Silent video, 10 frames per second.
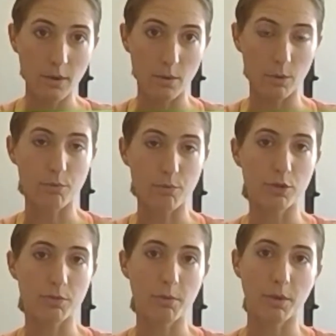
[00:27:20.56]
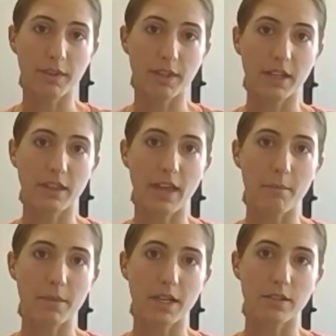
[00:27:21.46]
which most people think
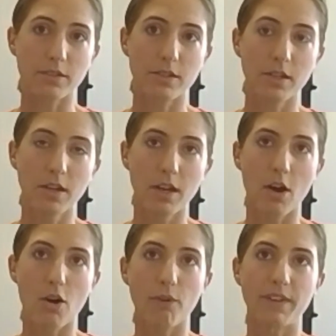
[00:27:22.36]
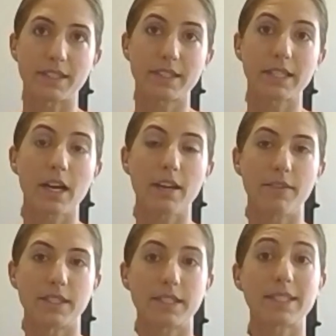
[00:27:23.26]
that means, oh, if
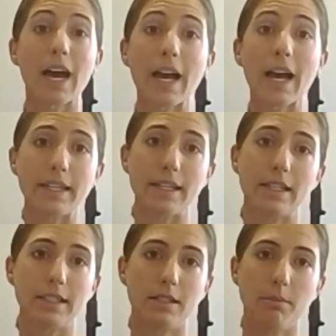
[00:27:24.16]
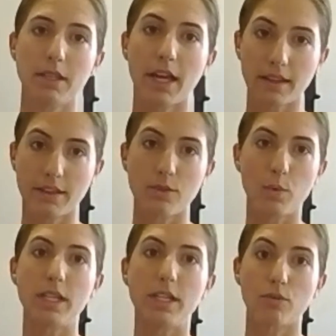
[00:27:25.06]
it's tight, it needs to be
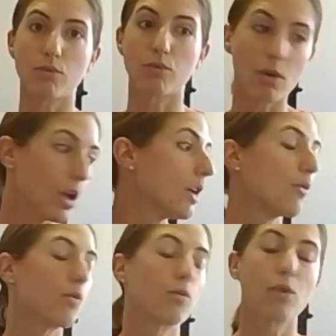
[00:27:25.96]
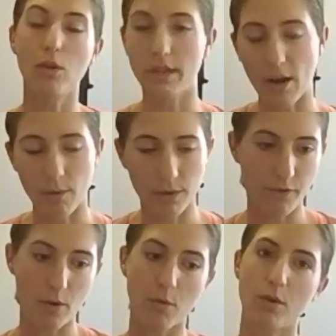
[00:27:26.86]
lengthened. We need to roll it out with a
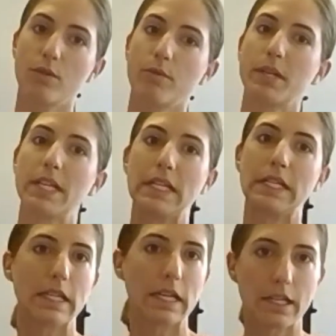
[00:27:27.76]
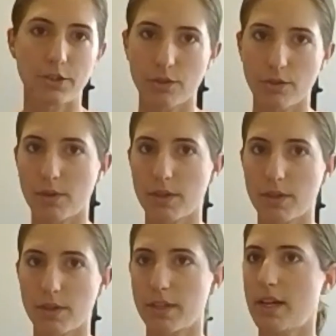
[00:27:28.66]
foam roller. We need to dig into it
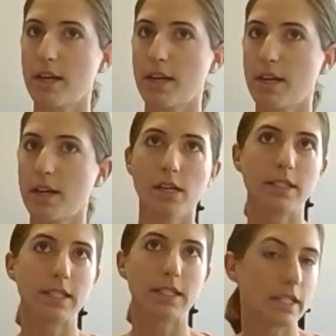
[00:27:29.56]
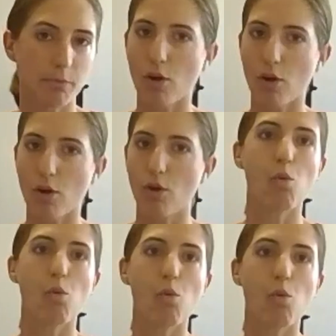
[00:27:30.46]
with a tennis
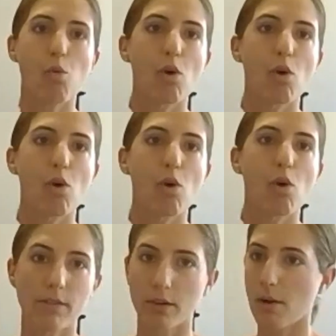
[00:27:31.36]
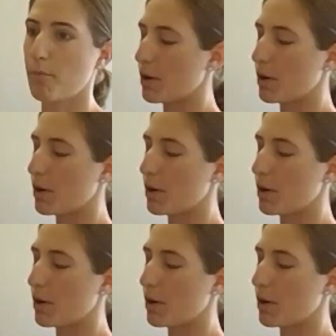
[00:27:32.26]
ball, whatever. But when